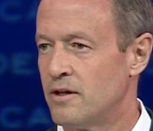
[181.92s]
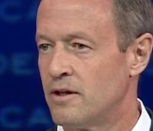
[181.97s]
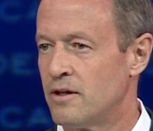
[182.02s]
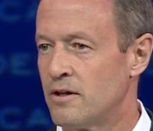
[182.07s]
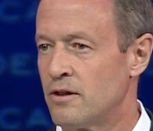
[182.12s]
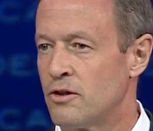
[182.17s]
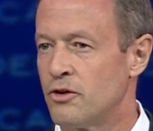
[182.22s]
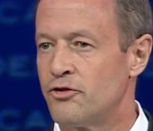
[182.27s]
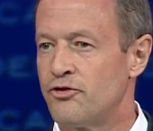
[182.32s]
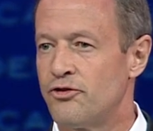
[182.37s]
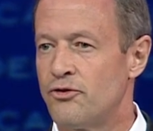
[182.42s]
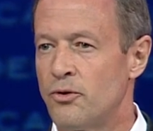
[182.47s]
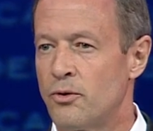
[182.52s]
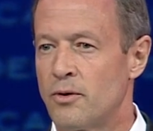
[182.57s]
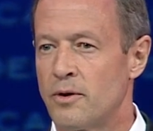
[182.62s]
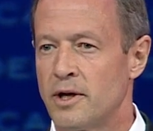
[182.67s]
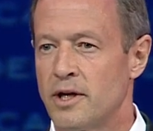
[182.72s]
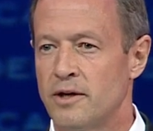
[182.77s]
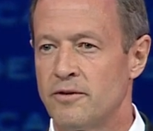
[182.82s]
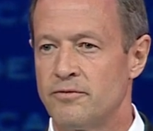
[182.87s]
the
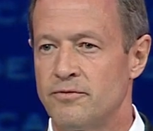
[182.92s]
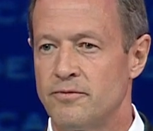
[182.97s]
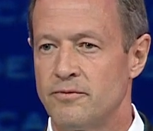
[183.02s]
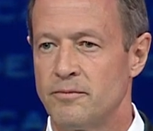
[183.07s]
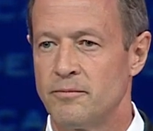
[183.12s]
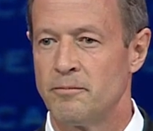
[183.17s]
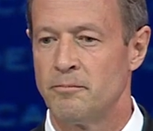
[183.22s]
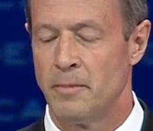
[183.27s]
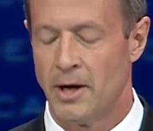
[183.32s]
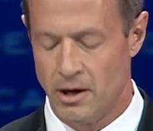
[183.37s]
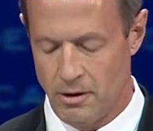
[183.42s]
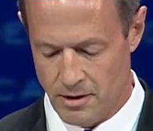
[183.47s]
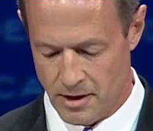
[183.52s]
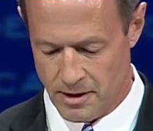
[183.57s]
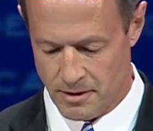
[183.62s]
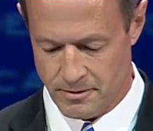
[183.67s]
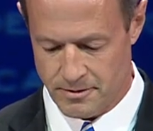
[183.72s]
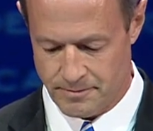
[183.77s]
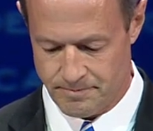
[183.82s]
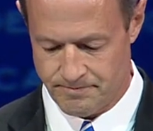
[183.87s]
story of
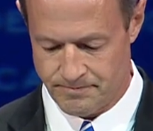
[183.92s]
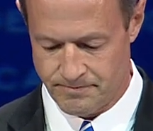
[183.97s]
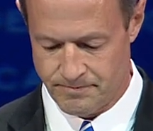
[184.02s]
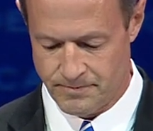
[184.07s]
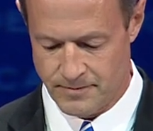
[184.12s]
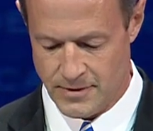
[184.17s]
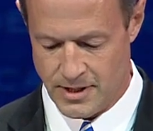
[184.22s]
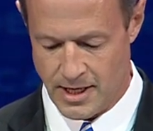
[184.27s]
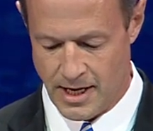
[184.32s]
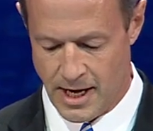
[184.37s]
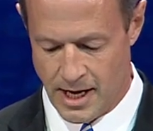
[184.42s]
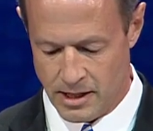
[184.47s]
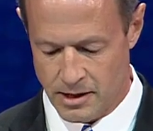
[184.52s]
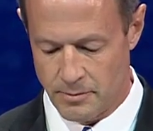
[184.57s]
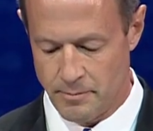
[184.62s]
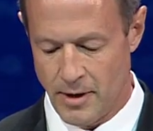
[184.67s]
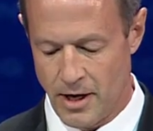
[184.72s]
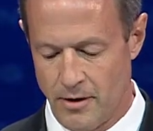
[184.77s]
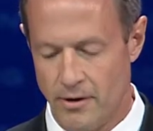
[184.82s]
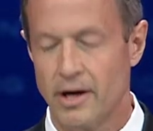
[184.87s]
Maryland and
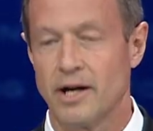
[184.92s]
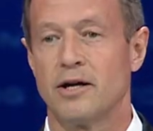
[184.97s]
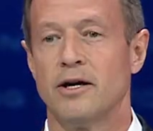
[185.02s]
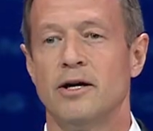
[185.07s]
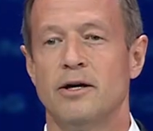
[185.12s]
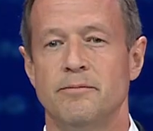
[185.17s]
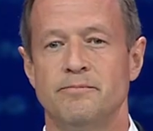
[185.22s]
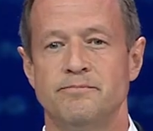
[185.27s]
America.